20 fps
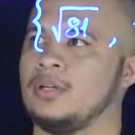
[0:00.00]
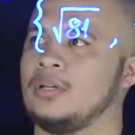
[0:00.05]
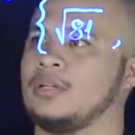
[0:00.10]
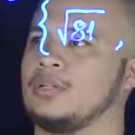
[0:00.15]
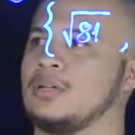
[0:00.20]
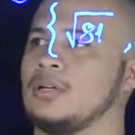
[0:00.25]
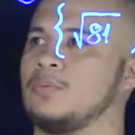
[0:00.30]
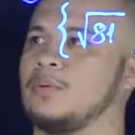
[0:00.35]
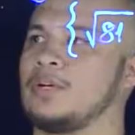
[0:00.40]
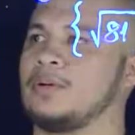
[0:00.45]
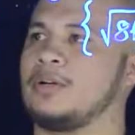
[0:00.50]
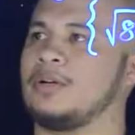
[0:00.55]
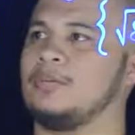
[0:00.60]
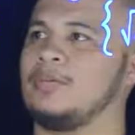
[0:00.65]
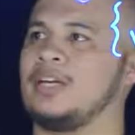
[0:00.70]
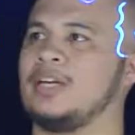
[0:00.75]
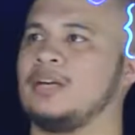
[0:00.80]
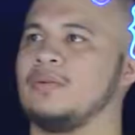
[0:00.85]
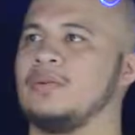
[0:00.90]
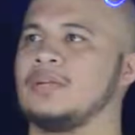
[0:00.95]
So we're going to
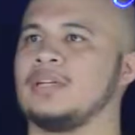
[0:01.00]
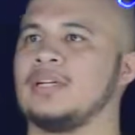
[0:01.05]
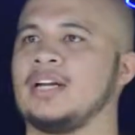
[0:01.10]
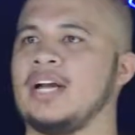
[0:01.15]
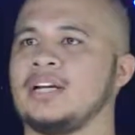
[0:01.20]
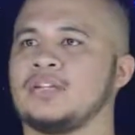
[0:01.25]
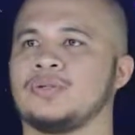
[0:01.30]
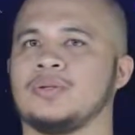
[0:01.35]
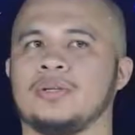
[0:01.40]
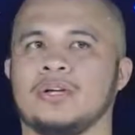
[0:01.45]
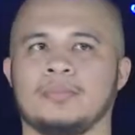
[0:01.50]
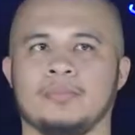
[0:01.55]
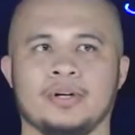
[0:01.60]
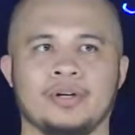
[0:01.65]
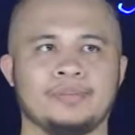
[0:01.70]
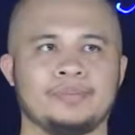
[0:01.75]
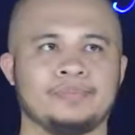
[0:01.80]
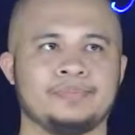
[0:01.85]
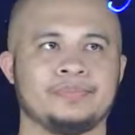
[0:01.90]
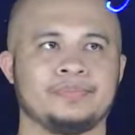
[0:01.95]
begin with the natural
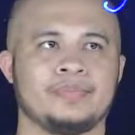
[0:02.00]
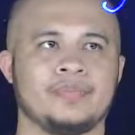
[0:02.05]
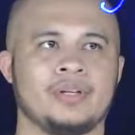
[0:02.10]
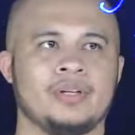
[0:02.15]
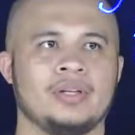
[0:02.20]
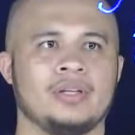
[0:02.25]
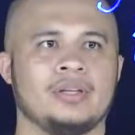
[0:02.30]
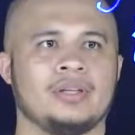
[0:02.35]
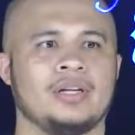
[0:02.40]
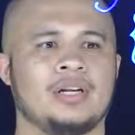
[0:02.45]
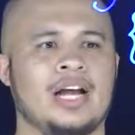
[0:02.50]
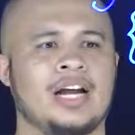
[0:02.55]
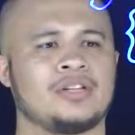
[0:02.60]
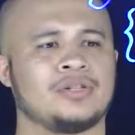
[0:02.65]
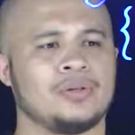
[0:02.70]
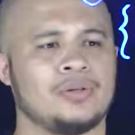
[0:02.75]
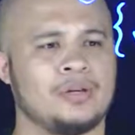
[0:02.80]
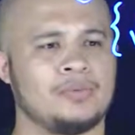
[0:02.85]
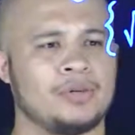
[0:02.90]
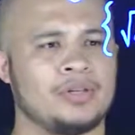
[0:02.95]
number. The
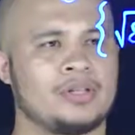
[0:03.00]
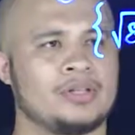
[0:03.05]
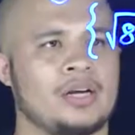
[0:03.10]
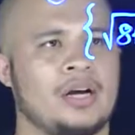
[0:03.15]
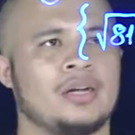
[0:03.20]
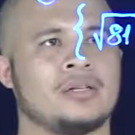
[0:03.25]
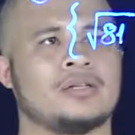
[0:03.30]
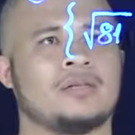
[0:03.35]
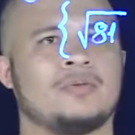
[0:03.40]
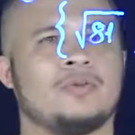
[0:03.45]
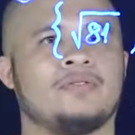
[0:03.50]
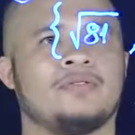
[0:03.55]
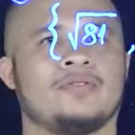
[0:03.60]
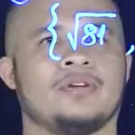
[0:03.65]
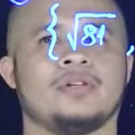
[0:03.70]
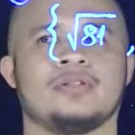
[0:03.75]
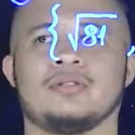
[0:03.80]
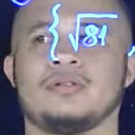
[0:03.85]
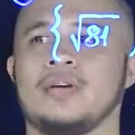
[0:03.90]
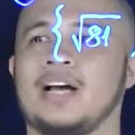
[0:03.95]
natural number is also
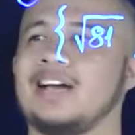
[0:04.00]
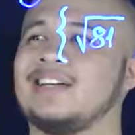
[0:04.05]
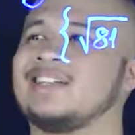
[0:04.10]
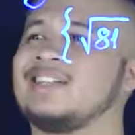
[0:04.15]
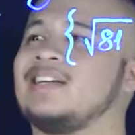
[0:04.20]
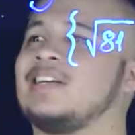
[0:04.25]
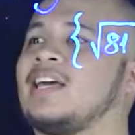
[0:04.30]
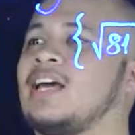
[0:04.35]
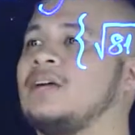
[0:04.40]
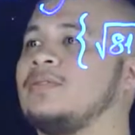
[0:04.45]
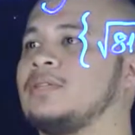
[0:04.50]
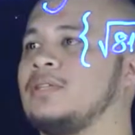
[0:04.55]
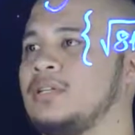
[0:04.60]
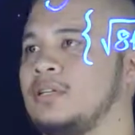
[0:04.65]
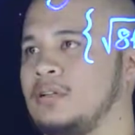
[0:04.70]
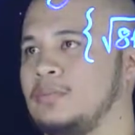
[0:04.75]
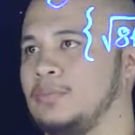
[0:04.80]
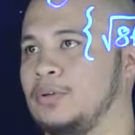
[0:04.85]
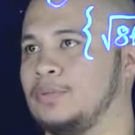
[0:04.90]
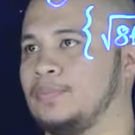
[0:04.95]
referred to as the counting
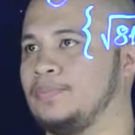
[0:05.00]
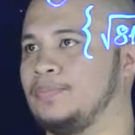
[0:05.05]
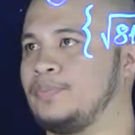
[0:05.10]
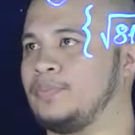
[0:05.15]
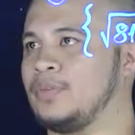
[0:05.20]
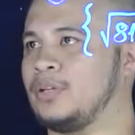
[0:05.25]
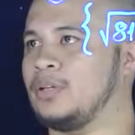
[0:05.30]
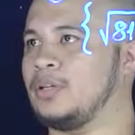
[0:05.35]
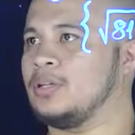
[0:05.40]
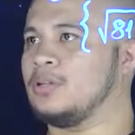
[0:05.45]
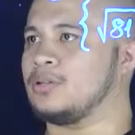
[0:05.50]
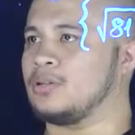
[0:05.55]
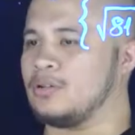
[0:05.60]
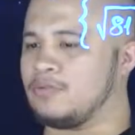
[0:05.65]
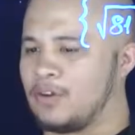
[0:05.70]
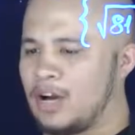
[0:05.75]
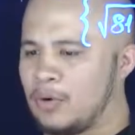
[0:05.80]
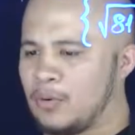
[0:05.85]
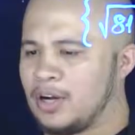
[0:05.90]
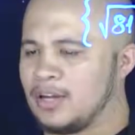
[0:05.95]
number. So
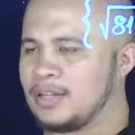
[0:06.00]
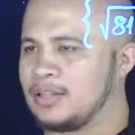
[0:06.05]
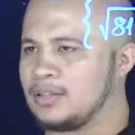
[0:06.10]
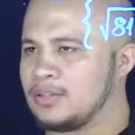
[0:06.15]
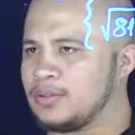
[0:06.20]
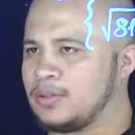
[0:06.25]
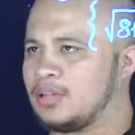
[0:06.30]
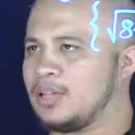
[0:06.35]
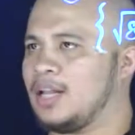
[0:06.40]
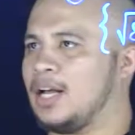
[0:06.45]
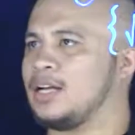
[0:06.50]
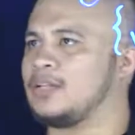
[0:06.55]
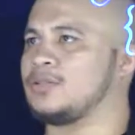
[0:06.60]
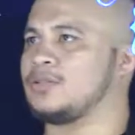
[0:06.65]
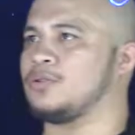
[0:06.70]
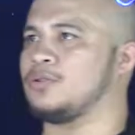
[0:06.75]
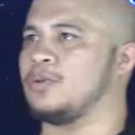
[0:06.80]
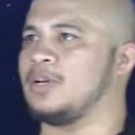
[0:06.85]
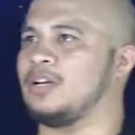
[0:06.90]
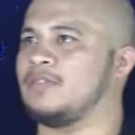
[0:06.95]
if I walk into a
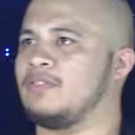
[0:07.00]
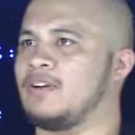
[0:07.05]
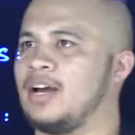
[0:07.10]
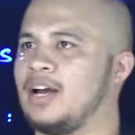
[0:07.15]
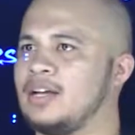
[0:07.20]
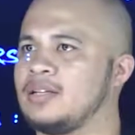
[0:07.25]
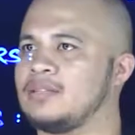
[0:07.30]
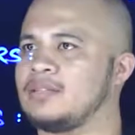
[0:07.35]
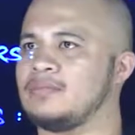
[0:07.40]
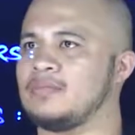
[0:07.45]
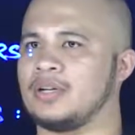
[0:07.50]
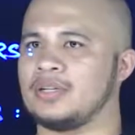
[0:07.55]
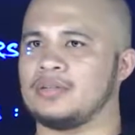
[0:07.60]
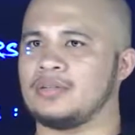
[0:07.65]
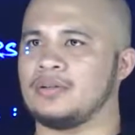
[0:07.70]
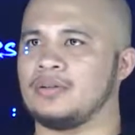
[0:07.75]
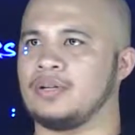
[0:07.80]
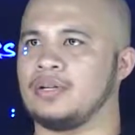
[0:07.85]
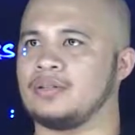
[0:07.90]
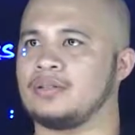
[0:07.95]
classroom and if I ask my
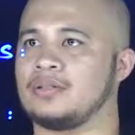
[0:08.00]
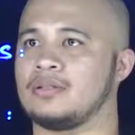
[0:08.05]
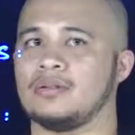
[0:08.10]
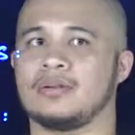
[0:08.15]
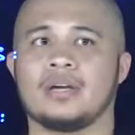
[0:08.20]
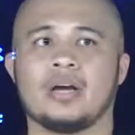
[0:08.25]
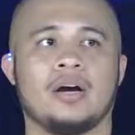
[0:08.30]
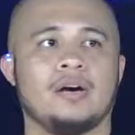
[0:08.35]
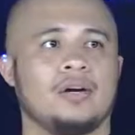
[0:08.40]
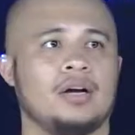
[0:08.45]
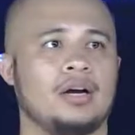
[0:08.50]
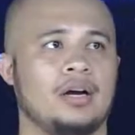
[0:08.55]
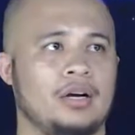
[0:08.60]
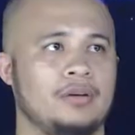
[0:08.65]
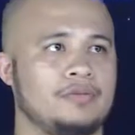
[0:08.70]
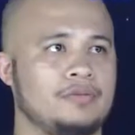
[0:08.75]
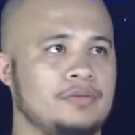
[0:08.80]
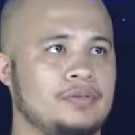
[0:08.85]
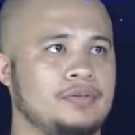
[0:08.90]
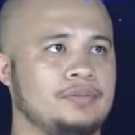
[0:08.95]
students to count
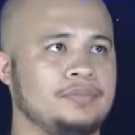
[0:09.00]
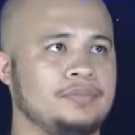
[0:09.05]
off,